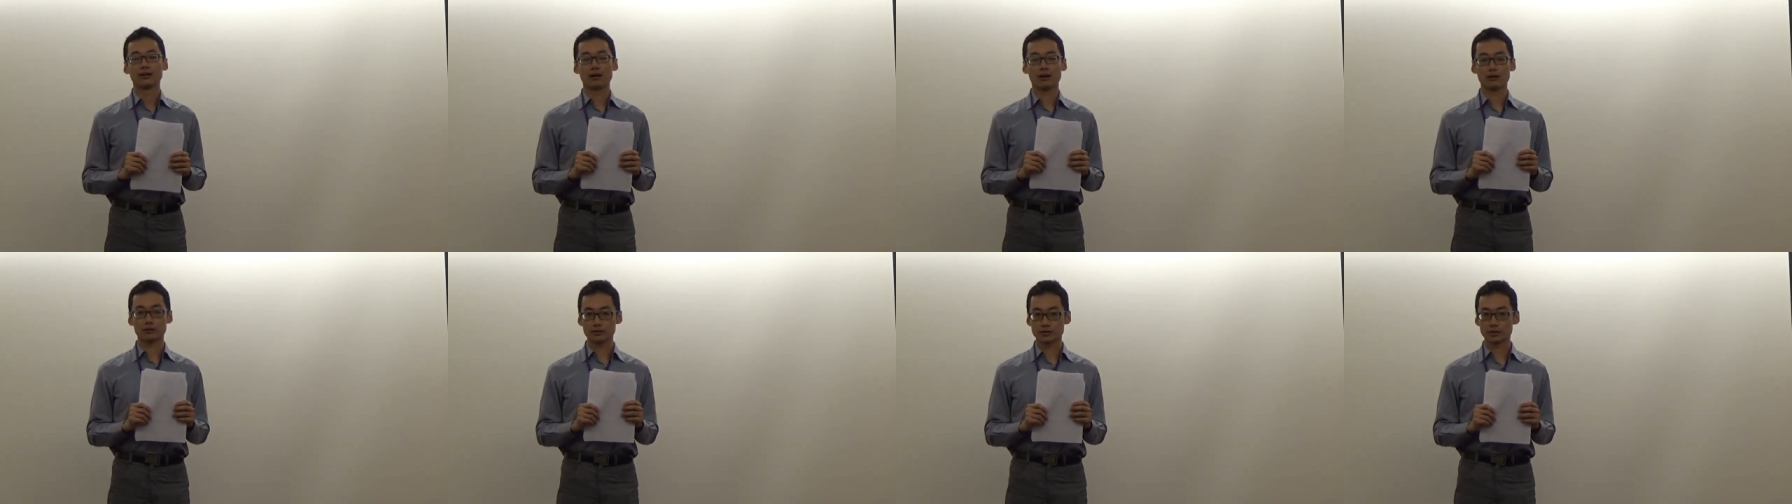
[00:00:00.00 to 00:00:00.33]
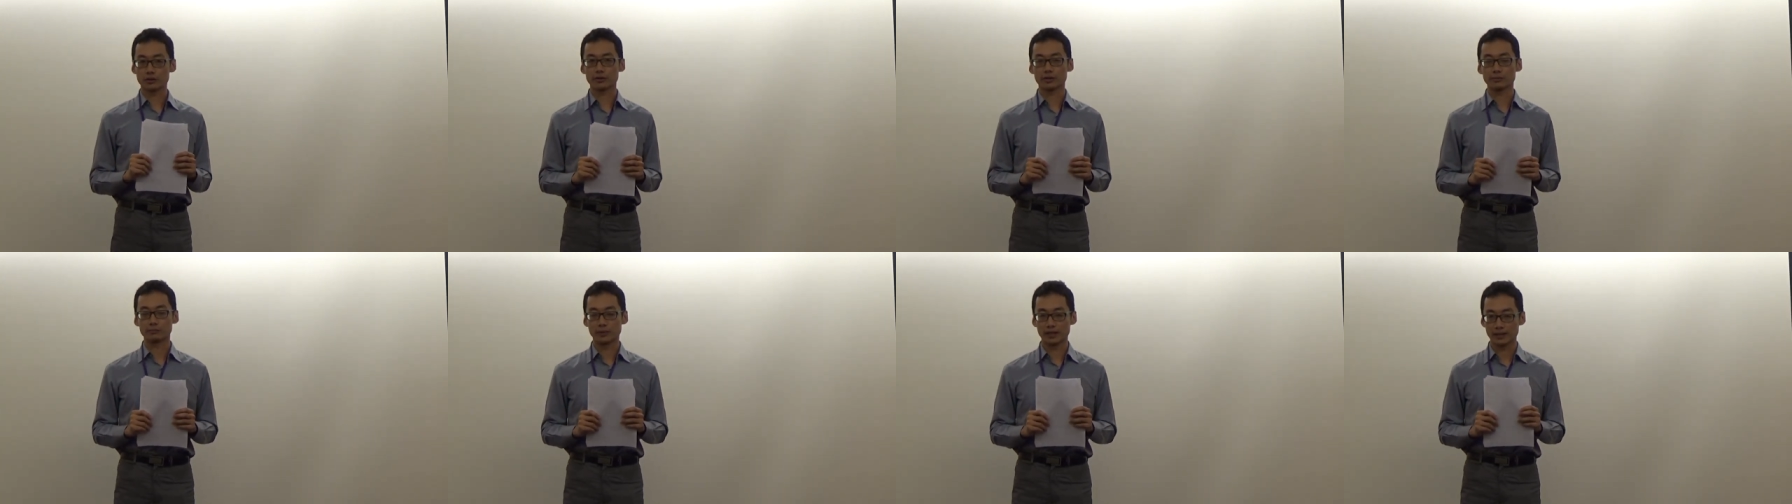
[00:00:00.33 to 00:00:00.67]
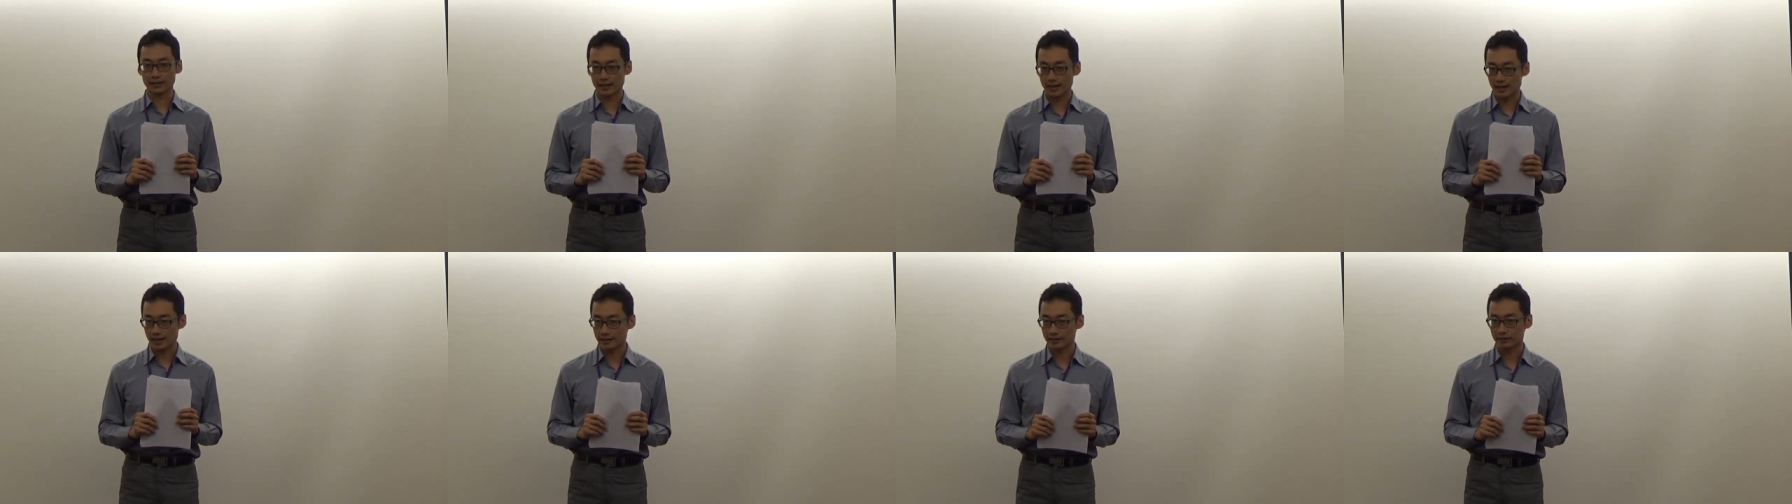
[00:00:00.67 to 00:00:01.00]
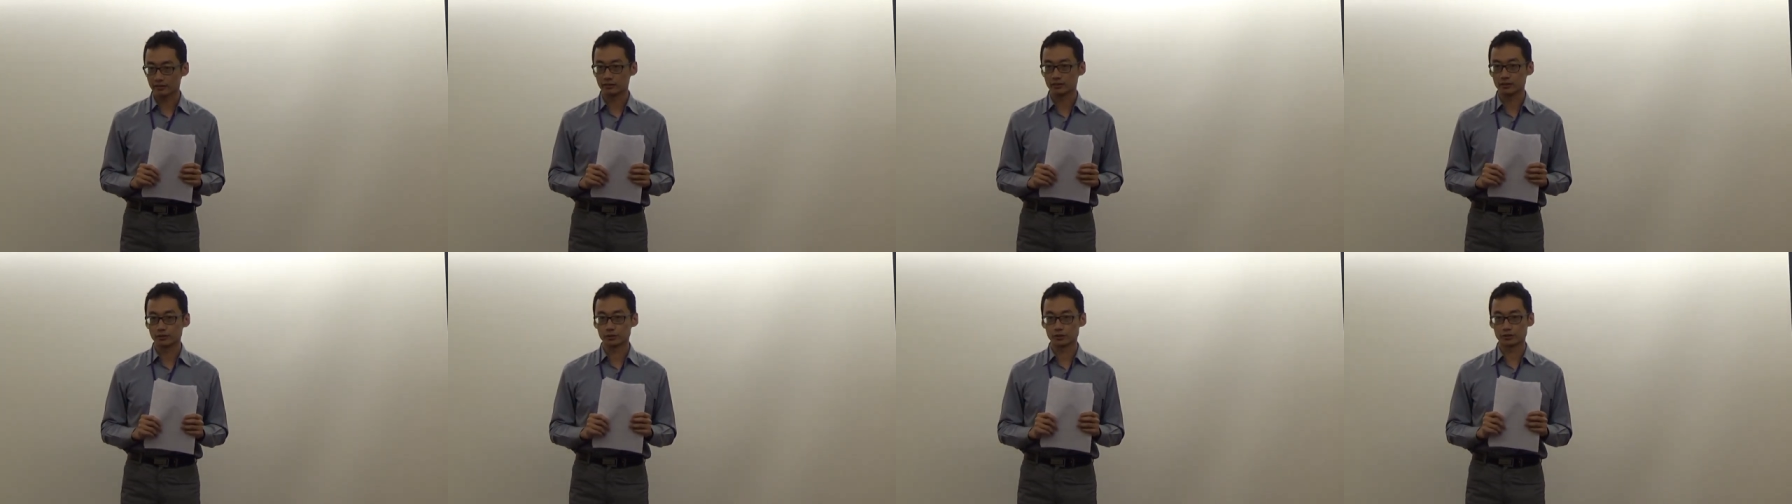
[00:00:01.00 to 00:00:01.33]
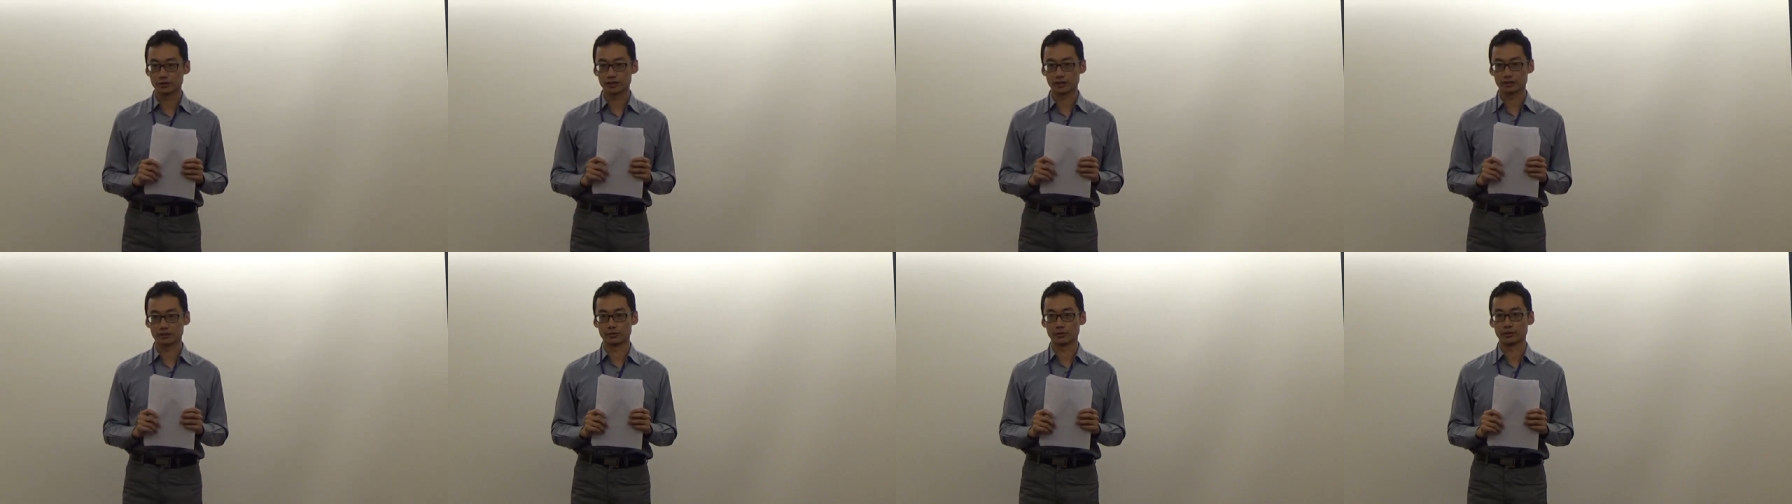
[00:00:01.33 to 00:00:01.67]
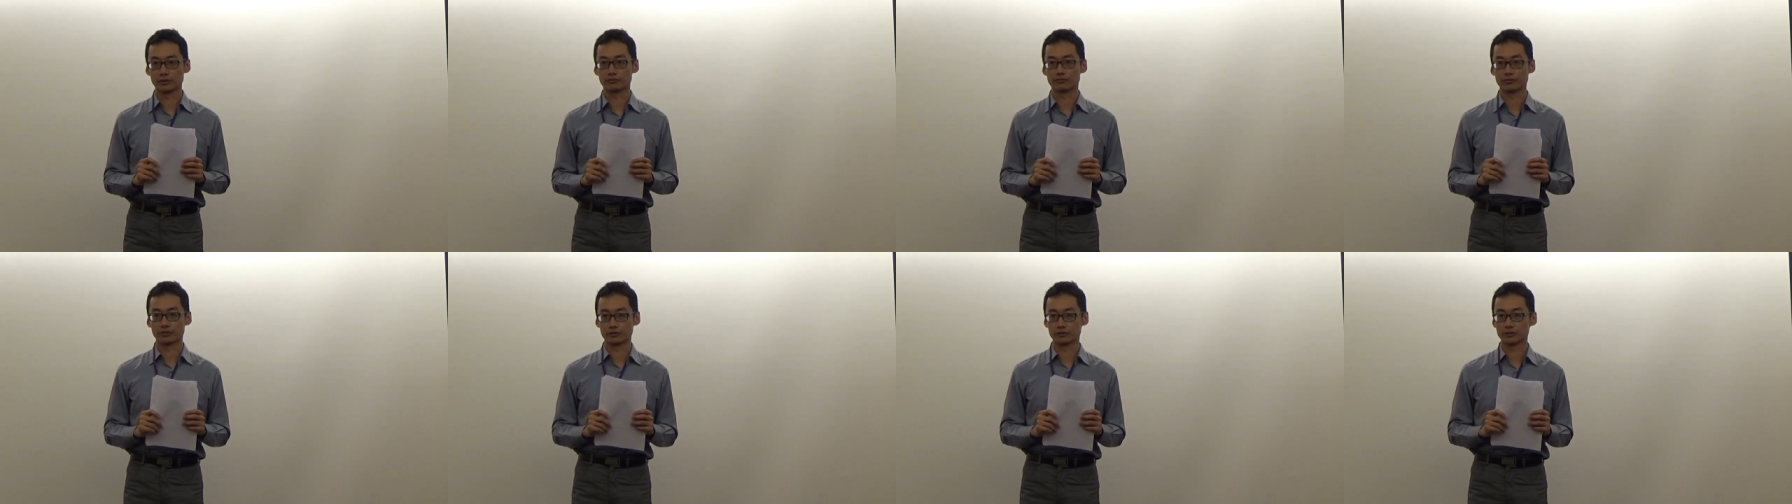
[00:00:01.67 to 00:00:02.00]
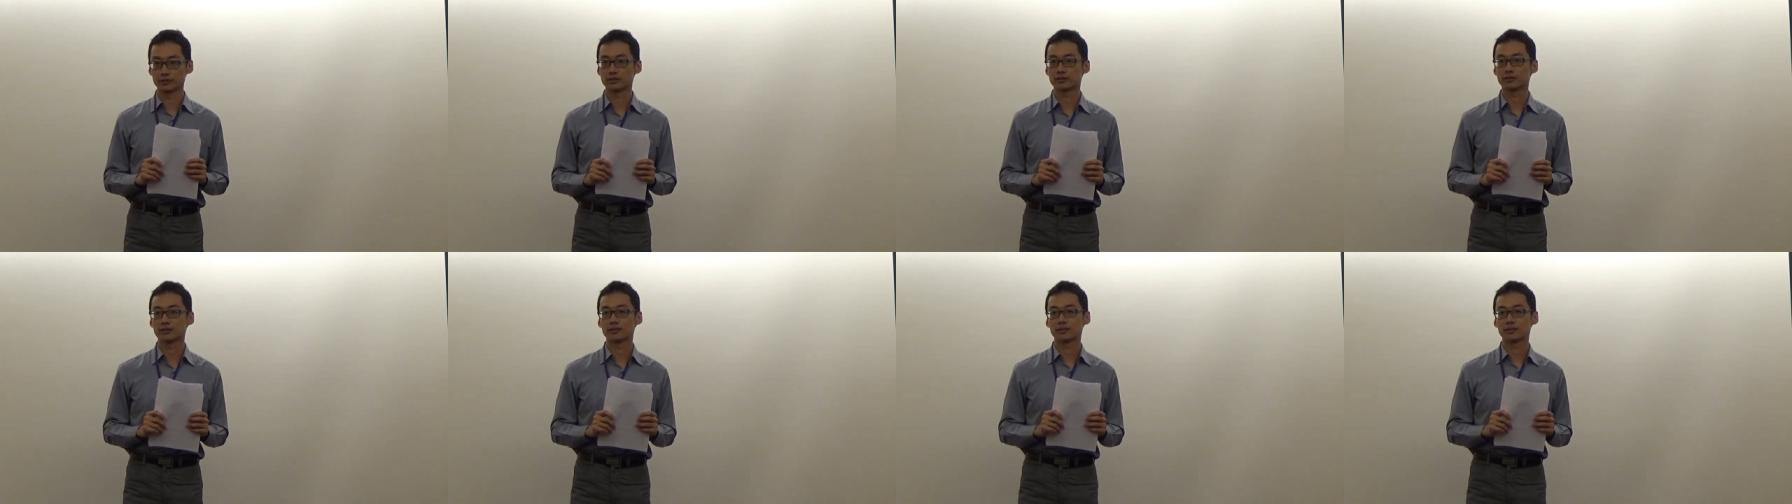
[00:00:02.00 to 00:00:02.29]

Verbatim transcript: also in mechanical engineering field.